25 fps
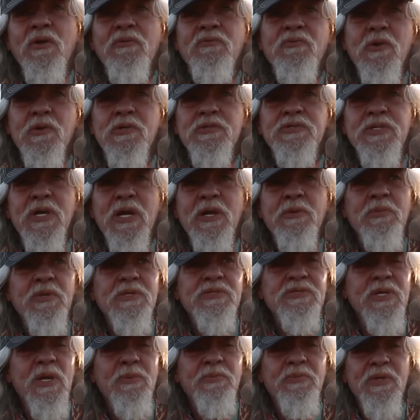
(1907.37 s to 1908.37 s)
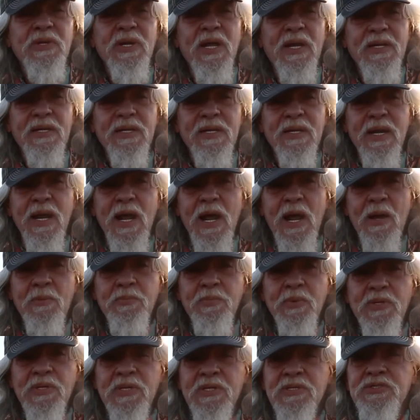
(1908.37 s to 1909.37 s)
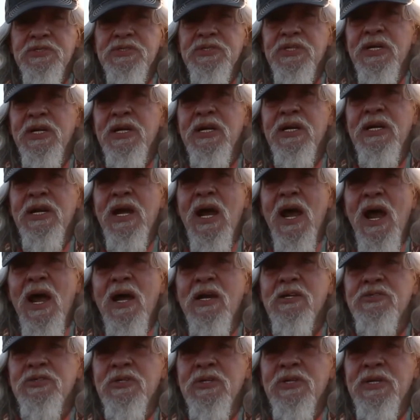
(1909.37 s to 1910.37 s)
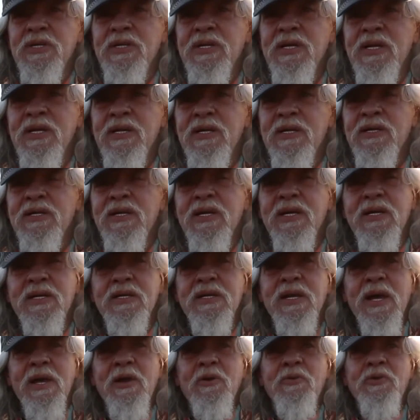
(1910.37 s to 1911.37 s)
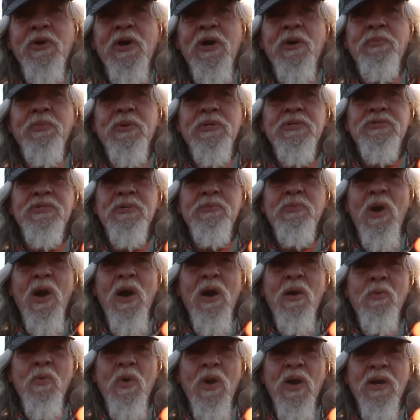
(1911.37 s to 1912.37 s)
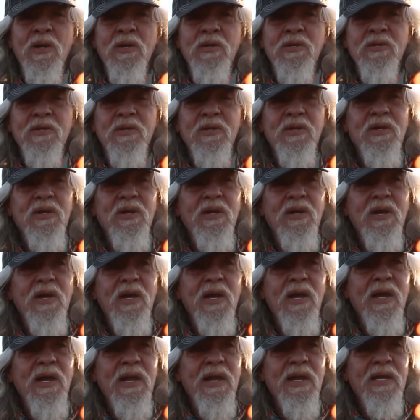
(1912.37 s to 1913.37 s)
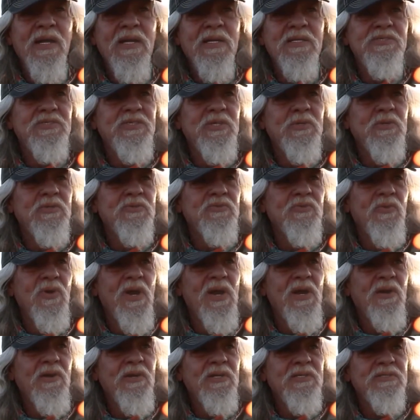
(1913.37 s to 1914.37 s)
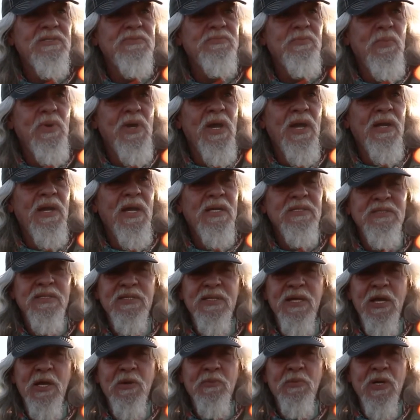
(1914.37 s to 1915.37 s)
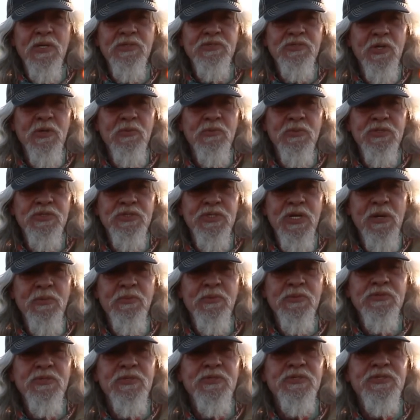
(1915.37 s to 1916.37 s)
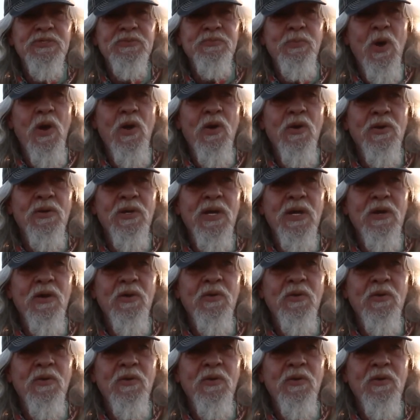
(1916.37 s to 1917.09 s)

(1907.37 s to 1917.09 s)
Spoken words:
first thing, but something that did happen, is she actually did get tangled up in some barbed wire. And she was and that's the thing about German Shepherds, they're smart. They